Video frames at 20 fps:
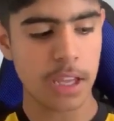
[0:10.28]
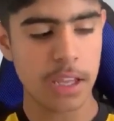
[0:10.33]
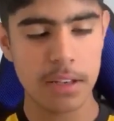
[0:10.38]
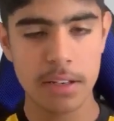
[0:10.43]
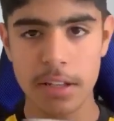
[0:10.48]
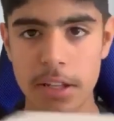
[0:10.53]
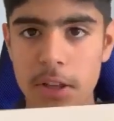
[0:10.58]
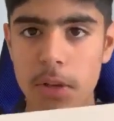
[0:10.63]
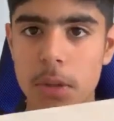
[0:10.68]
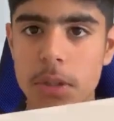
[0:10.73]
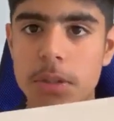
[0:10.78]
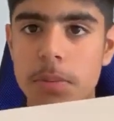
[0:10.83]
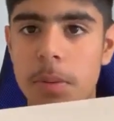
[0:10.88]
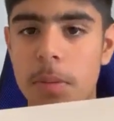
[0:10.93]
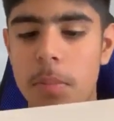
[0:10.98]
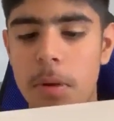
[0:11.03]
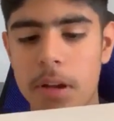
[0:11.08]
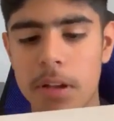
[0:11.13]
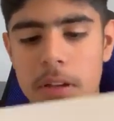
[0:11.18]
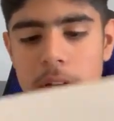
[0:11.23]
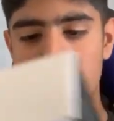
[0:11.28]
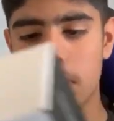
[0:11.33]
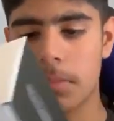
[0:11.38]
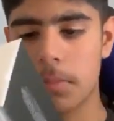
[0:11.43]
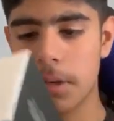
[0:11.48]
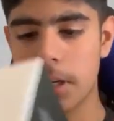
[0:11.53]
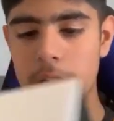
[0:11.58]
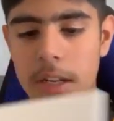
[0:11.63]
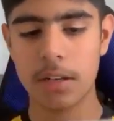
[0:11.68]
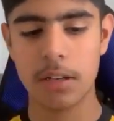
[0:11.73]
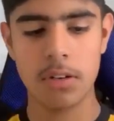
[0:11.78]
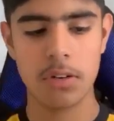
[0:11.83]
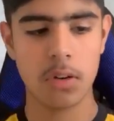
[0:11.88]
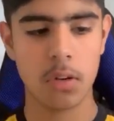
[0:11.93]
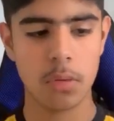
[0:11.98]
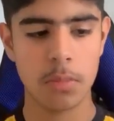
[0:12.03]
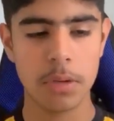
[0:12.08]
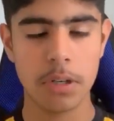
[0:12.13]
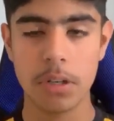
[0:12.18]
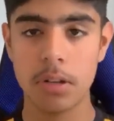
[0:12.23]
NT USB mic. My dad
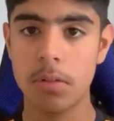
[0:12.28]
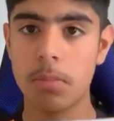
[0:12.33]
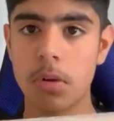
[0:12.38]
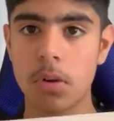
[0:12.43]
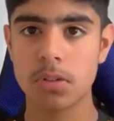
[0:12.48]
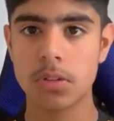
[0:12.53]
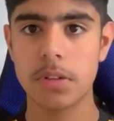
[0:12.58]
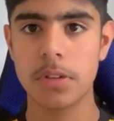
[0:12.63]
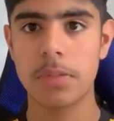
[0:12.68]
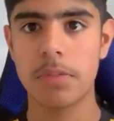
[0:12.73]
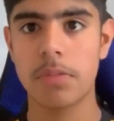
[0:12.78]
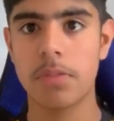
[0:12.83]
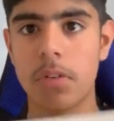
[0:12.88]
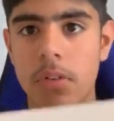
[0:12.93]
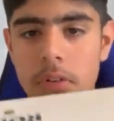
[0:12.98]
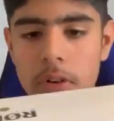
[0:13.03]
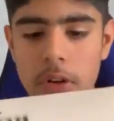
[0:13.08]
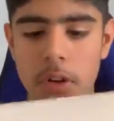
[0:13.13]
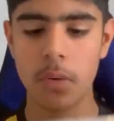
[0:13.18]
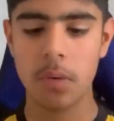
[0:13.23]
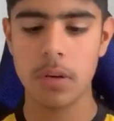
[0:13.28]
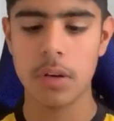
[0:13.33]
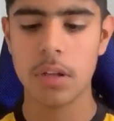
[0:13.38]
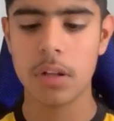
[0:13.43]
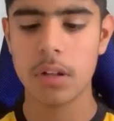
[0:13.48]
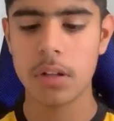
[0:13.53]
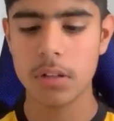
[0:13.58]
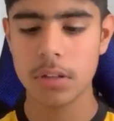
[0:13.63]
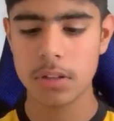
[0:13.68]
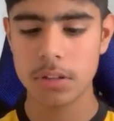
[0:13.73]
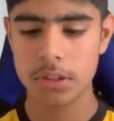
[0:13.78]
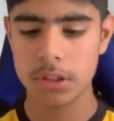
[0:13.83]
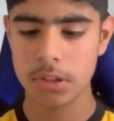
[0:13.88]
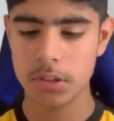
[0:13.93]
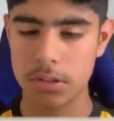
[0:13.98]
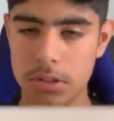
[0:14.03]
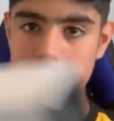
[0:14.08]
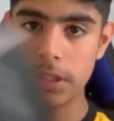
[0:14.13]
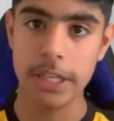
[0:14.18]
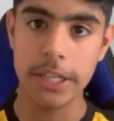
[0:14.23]
told me to unbox it for you in English
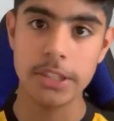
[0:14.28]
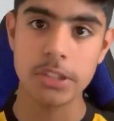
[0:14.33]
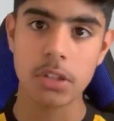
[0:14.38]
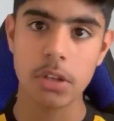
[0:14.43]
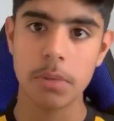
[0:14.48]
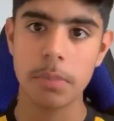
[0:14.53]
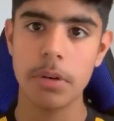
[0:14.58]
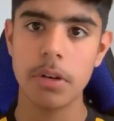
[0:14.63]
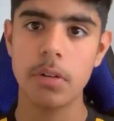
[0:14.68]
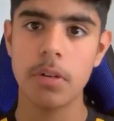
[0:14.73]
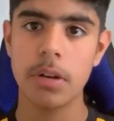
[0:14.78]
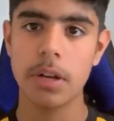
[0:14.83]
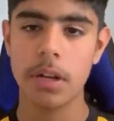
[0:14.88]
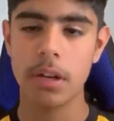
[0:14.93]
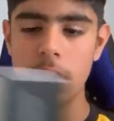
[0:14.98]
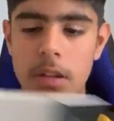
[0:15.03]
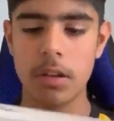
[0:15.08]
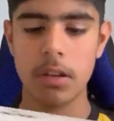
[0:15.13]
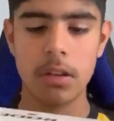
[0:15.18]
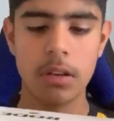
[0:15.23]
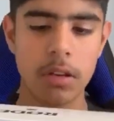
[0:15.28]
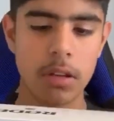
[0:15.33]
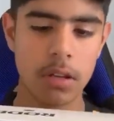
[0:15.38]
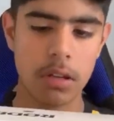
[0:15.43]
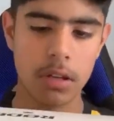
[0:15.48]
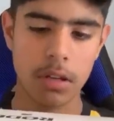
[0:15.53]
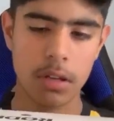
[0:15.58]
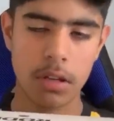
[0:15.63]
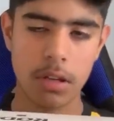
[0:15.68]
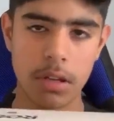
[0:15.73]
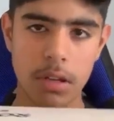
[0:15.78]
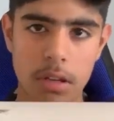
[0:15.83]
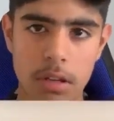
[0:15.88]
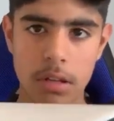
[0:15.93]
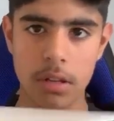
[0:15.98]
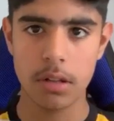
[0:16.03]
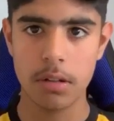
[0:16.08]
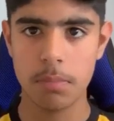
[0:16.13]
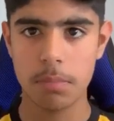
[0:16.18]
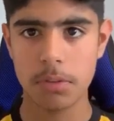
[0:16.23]
because he's going to be doing it in
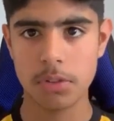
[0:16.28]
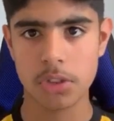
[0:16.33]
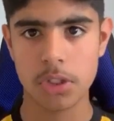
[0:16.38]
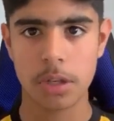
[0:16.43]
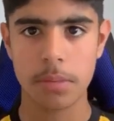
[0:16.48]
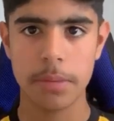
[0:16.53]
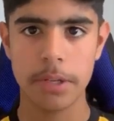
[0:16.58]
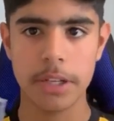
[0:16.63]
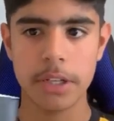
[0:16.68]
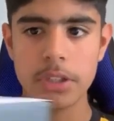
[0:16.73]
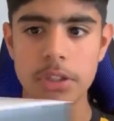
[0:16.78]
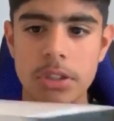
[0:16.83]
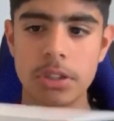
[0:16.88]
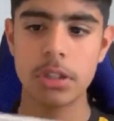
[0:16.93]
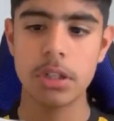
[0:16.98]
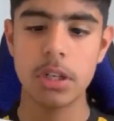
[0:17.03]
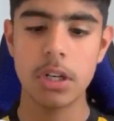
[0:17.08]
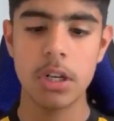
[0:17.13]
Punjabi-ish.